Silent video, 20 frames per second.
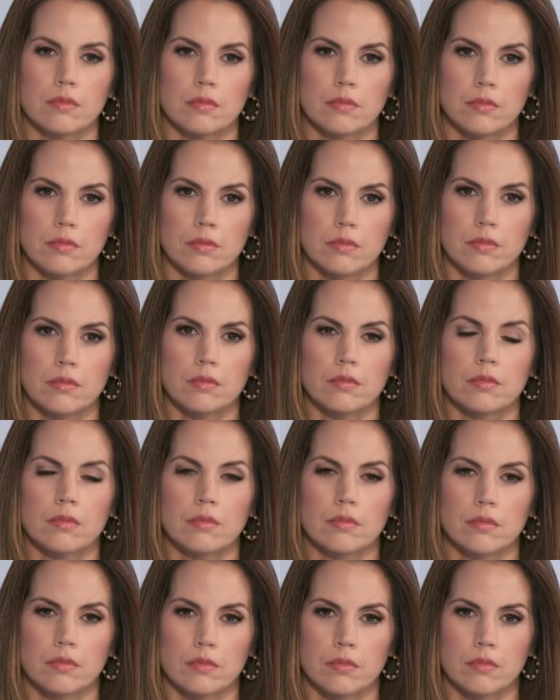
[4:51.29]

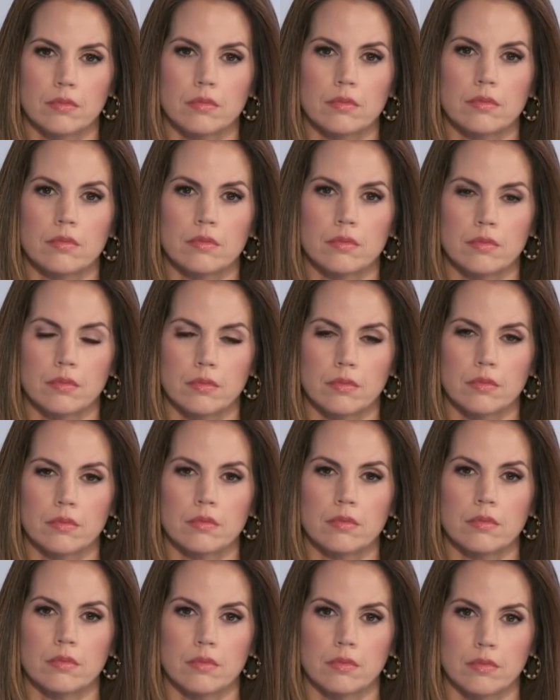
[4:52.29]

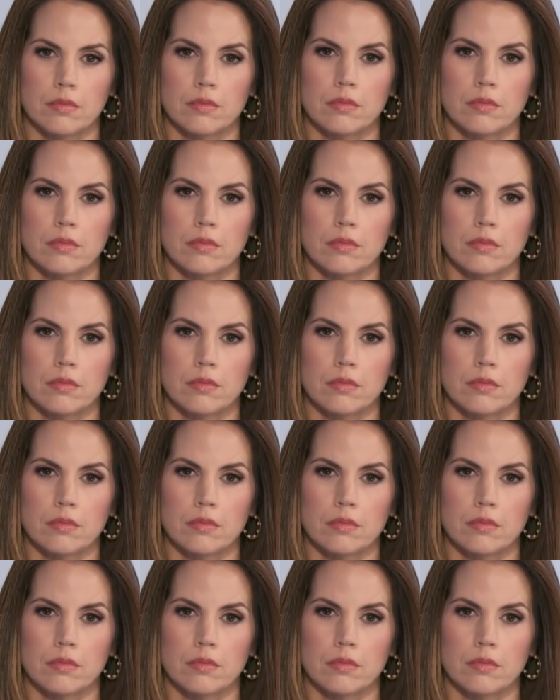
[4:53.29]
[no speech]